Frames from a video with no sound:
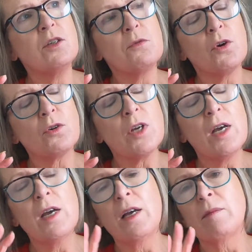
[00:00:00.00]
You've got
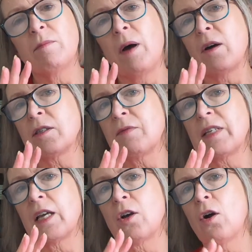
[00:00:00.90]
parts of
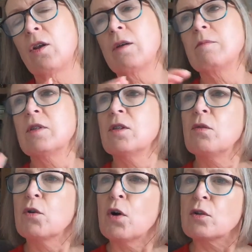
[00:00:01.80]
it in columns,
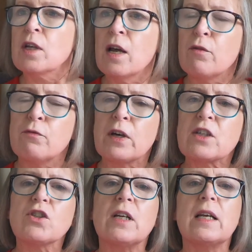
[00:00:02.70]
you've got
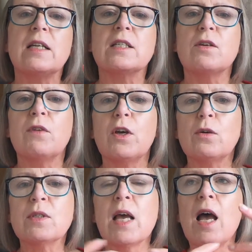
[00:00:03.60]
fictional
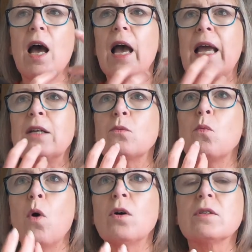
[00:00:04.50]
interviews. It
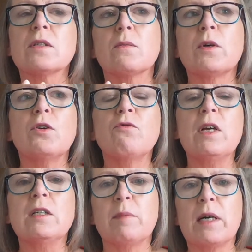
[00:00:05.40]
was, when you
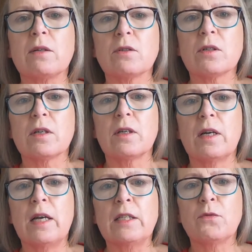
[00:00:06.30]
read about
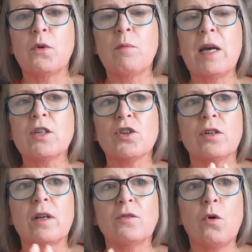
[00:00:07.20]
its
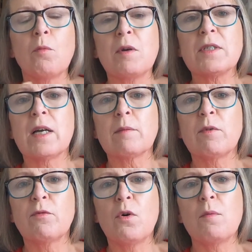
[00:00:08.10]
formation, almost like
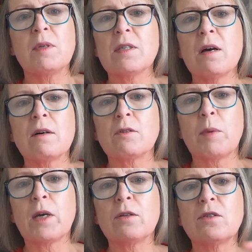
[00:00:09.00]
performance
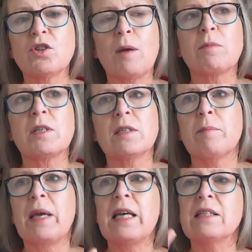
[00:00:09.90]
art, because chapters
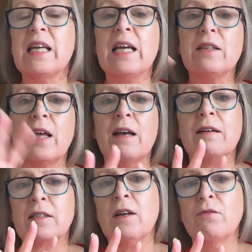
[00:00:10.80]
appeared here,
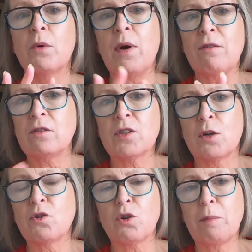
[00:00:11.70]
there and everywhere on
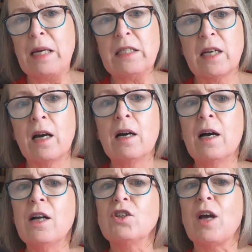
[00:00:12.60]
social media.
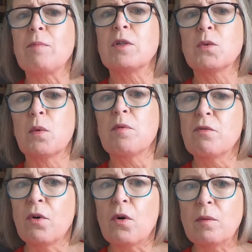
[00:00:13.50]
Chapters were
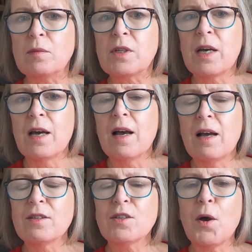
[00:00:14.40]
performed.
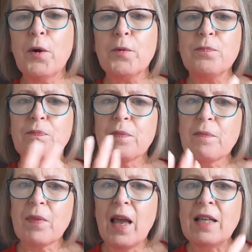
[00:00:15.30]
So
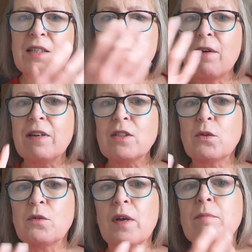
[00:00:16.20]
it's a very
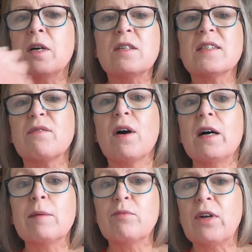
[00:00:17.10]
sort of immersive
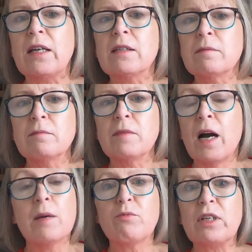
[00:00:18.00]

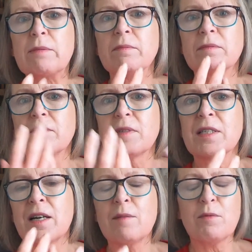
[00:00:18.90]
hybrid
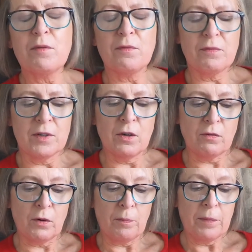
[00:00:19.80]
type of
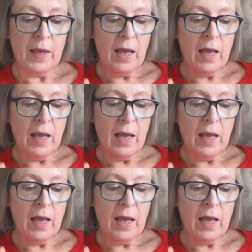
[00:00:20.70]
novel.